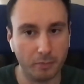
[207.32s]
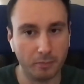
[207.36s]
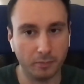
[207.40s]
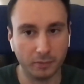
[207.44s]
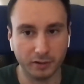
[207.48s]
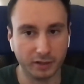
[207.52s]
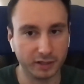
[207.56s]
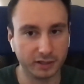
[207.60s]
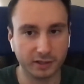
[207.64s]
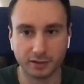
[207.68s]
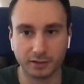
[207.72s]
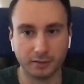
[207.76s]
a
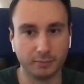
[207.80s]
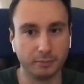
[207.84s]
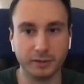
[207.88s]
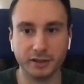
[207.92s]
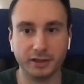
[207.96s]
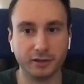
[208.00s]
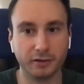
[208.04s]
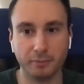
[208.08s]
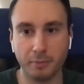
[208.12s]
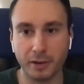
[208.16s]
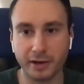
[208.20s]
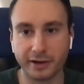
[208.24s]
little
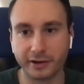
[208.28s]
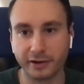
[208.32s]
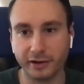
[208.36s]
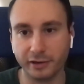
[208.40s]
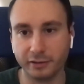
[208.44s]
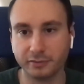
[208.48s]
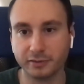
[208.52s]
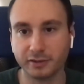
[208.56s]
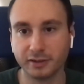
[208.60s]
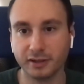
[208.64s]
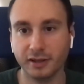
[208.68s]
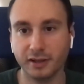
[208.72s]
bit of
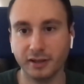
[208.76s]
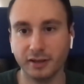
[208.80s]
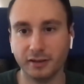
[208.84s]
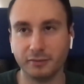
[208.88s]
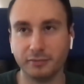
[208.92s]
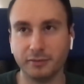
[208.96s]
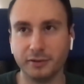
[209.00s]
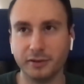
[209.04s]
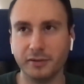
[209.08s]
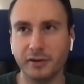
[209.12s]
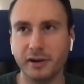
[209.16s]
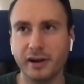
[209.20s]
background,
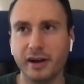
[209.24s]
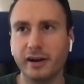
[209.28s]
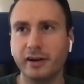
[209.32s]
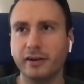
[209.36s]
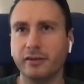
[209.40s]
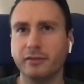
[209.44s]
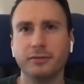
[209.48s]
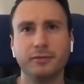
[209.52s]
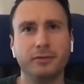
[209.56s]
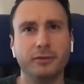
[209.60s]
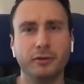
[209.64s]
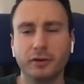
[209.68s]
we
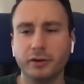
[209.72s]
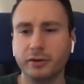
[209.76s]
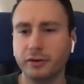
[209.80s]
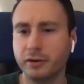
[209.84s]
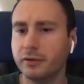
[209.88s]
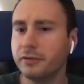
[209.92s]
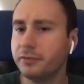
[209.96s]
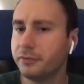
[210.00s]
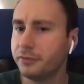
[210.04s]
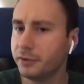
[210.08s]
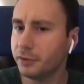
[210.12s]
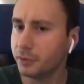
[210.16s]
were
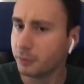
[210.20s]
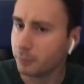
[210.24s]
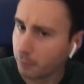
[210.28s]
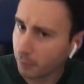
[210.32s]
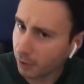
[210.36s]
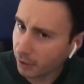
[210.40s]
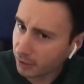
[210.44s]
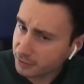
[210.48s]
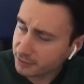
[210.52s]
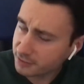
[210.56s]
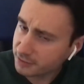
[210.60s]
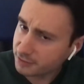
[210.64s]
for a few
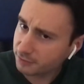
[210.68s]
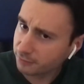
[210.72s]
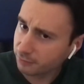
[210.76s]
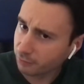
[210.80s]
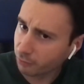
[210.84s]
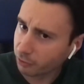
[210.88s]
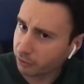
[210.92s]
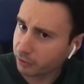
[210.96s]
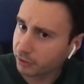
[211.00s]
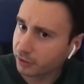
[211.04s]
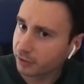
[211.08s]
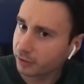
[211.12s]
months
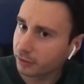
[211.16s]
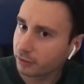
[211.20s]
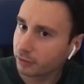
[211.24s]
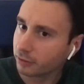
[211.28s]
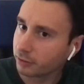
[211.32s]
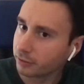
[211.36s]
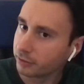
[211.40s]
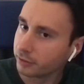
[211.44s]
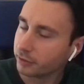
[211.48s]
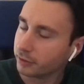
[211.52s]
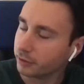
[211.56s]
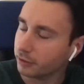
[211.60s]
working
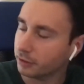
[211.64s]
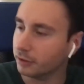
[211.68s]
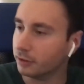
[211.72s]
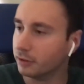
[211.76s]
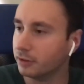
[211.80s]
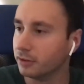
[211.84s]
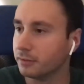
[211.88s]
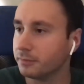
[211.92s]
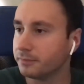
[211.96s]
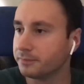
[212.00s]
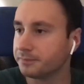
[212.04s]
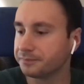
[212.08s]
on
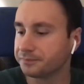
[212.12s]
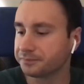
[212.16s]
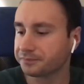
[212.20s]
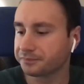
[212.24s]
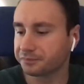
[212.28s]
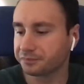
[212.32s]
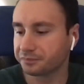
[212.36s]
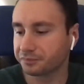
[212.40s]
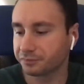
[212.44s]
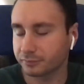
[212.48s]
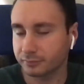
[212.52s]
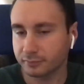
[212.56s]
a
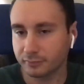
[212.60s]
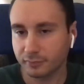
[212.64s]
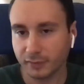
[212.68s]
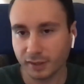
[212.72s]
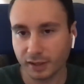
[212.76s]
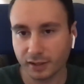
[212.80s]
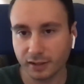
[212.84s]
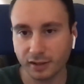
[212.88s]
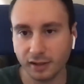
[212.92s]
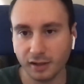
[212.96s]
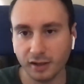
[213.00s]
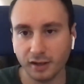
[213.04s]

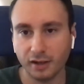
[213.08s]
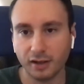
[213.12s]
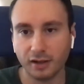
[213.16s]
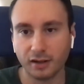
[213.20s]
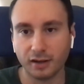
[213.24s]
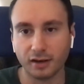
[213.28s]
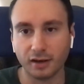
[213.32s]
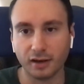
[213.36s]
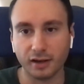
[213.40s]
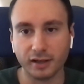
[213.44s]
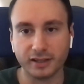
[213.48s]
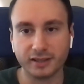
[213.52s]

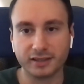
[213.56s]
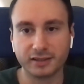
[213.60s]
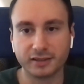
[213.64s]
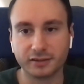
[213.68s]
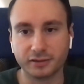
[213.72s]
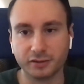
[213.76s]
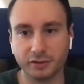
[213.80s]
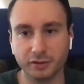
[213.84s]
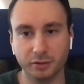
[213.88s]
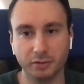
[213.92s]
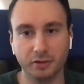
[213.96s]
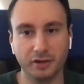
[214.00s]

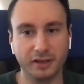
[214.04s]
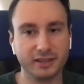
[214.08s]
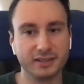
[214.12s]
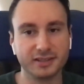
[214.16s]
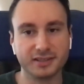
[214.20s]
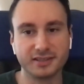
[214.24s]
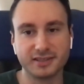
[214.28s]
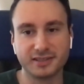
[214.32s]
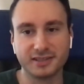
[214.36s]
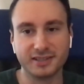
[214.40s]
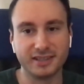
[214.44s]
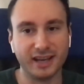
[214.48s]
like
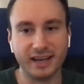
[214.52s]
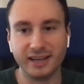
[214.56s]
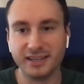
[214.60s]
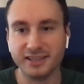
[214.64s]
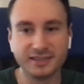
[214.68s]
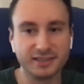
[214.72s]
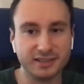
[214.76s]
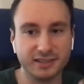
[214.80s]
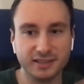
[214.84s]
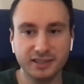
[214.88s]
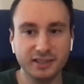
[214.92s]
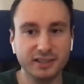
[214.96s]

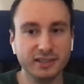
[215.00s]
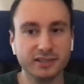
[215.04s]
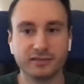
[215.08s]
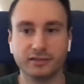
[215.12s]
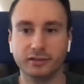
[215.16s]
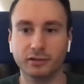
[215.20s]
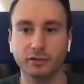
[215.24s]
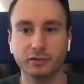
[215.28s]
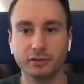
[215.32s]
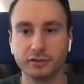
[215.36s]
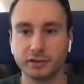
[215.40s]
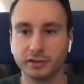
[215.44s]
CI/CD
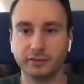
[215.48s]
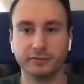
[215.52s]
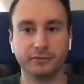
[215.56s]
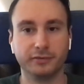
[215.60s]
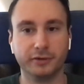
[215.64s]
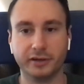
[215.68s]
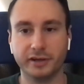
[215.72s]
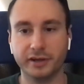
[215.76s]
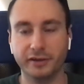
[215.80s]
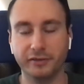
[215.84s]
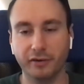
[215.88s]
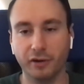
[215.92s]
solution
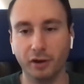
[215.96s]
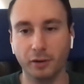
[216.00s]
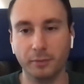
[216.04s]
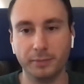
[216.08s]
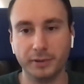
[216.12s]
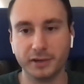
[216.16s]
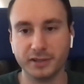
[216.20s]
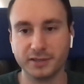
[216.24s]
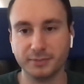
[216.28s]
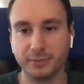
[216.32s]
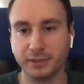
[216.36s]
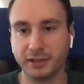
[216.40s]
for
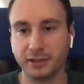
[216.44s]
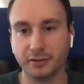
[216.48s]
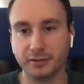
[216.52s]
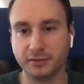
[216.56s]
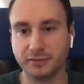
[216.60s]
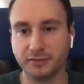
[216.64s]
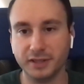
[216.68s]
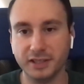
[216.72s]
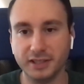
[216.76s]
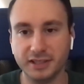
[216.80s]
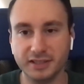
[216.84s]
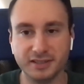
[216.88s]
developers
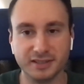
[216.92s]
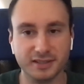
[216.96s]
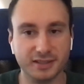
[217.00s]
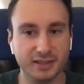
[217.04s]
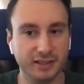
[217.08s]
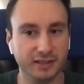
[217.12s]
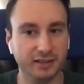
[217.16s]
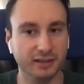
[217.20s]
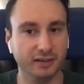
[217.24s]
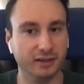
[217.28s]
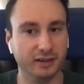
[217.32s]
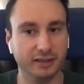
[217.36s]
because we
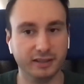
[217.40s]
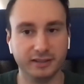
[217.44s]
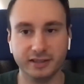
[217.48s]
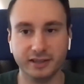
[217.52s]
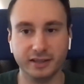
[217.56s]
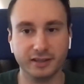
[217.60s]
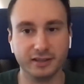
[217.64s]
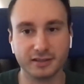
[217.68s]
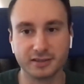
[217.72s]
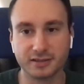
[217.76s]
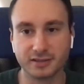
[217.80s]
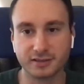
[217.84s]
see like
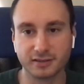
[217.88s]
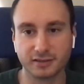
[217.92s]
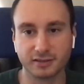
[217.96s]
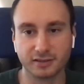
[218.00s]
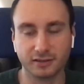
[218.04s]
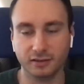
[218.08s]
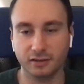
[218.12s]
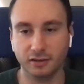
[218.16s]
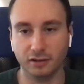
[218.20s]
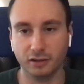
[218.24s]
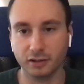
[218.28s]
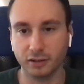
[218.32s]
there's
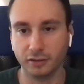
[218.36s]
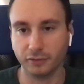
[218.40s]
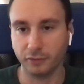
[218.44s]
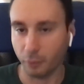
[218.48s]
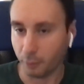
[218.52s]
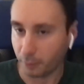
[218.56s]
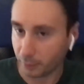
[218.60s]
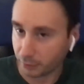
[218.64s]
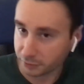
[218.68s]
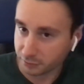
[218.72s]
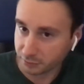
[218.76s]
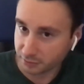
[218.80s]
a lot of
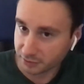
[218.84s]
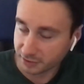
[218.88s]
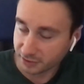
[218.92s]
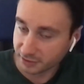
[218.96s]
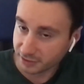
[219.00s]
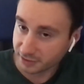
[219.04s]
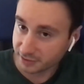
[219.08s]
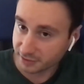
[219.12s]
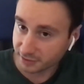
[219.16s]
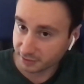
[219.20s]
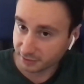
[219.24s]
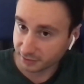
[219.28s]

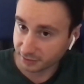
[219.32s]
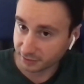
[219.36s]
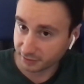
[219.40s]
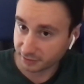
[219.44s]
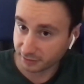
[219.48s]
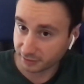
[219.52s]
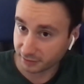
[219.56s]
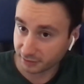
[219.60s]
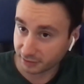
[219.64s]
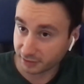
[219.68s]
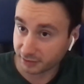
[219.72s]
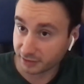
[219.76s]
opportunities
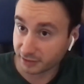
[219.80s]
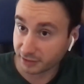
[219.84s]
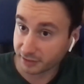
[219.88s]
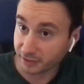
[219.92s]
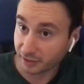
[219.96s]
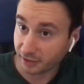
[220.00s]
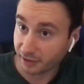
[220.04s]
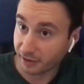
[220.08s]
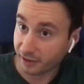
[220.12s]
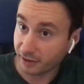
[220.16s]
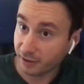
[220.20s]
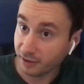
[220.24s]
in that
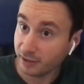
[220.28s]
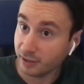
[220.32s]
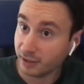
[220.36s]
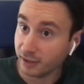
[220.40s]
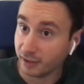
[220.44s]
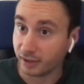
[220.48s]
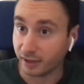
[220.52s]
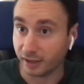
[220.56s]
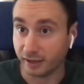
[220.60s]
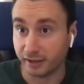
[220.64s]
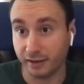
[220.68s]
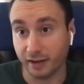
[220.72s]
area,
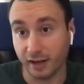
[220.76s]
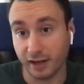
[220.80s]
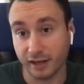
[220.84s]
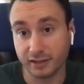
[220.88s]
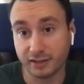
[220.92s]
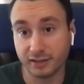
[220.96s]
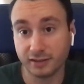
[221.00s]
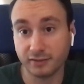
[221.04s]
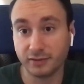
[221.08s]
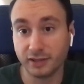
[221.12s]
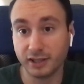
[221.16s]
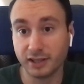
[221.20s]
and I
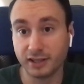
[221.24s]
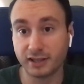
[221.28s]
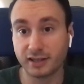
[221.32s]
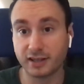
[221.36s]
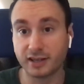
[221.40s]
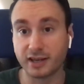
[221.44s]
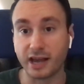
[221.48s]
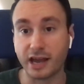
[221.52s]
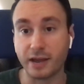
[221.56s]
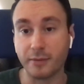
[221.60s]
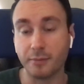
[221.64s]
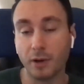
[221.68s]
think we
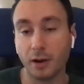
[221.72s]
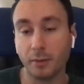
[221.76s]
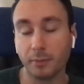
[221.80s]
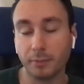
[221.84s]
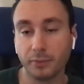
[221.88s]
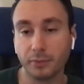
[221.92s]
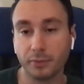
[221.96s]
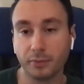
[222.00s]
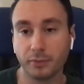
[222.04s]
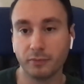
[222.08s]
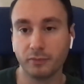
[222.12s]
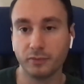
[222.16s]
came
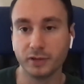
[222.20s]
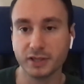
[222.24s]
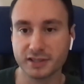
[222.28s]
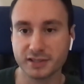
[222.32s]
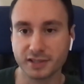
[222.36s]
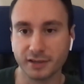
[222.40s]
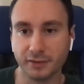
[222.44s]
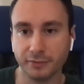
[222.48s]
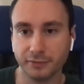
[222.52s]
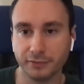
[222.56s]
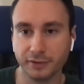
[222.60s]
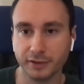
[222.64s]
up with
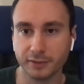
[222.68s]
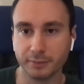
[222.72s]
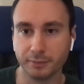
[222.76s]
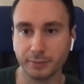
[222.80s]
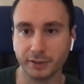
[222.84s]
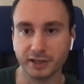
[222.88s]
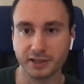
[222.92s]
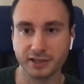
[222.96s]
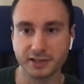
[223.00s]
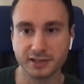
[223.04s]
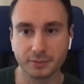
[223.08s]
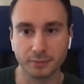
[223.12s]
something
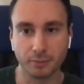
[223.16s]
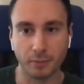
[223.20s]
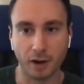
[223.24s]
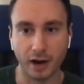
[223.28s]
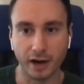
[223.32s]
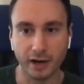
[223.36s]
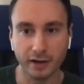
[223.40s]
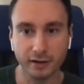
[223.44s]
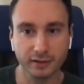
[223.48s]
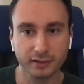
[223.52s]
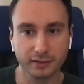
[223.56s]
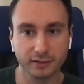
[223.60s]
pretty
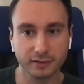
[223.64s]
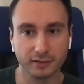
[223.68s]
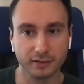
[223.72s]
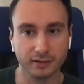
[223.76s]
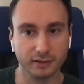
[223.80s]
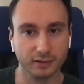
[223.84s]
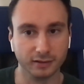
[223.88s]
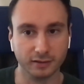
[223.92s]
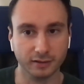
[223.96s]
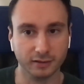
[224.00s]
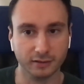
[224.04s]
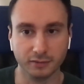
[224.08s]
smart.
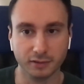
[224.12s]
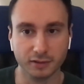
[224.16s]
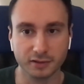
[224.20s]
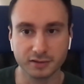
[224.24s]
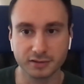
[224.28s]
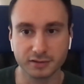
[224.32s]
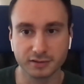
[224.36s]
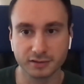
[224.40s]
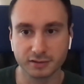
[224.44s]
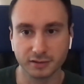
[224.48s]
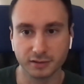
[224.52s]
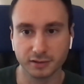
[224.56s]
It
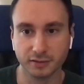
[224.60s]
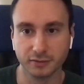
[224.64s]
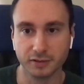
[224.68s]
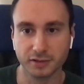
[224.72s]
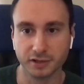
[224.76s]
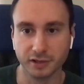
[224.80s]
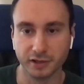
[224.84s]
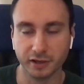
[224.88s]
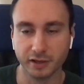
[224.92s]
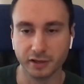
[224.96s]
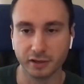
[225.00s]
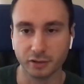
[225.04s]
was
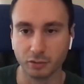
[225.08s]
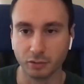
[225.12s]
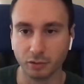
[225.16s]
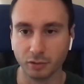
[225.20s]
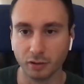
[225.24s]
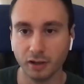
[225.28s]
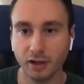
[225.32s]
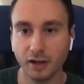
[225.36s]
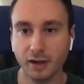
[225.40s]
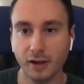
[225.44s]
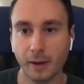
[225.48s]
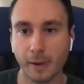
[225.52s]
really
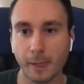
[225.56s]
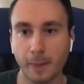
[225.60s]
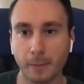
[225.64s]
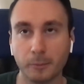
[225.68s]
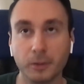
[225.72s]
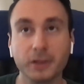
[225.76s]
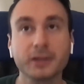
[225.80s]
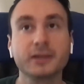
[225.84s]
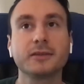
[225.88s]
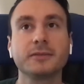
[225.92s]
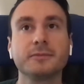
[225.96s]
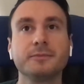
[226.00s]
cool,
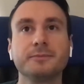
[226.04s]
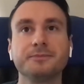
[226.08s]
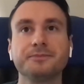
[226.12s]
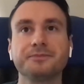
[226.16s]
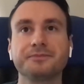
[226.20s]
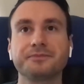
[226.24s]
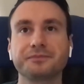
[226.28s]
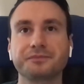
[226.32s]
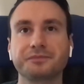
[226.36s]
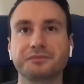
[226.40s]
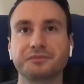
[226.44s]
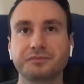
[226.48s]
but
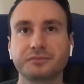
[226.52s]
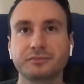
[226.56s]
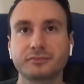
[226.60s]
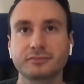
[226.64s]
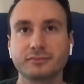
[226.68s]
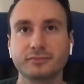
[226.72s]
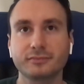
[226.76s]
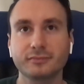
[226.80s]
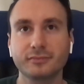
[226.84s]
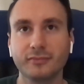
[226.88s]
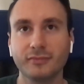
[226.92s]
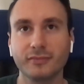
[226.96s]

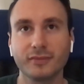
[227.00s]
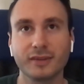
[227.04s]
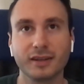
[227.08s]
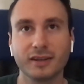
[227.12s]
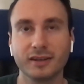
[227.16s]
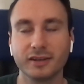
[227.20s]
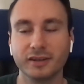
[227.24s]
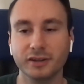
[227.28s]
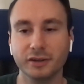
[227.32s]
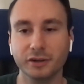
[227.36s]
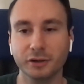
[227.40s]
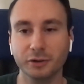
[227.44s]

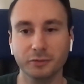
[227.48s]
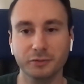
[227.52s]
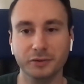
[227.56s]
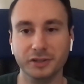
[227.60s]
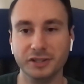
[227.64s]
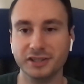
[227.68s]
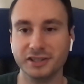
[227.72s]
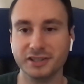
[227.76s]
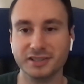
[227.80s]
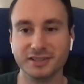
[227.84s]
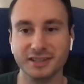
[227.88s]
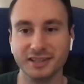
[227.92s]
we
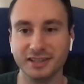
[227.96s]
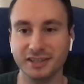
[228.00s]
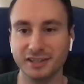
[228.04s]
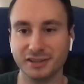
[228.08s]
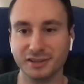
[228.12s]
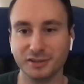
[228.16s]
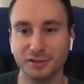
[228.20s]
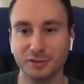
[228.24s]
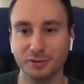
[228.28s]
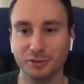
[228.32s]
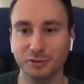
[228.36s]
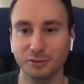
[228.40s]
just
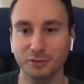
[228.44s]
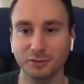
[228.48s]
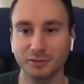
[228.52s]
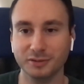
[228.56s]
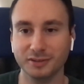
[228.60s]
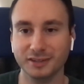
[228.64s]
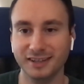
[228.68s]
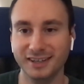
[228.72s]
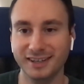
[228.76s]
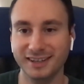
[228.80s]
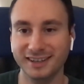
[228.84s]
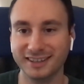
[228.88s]
needed to
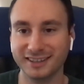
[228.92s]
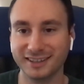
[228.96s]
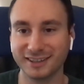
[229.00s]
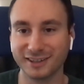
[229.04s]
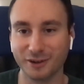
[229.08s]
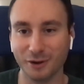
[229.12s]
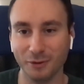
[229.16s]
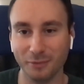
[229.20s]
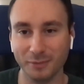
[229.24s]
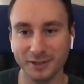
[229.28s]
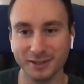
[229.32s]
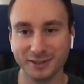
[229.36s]

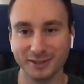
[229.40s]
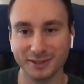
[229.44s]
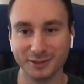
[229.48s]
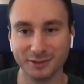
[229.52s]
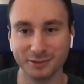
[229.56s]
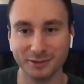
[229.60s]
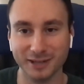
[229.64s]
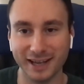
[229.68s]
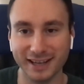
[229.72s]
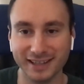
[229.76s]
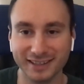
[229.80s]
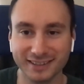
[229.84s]
commit
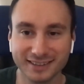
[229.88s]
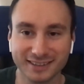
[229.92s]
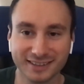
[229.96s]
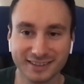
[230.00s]
to that,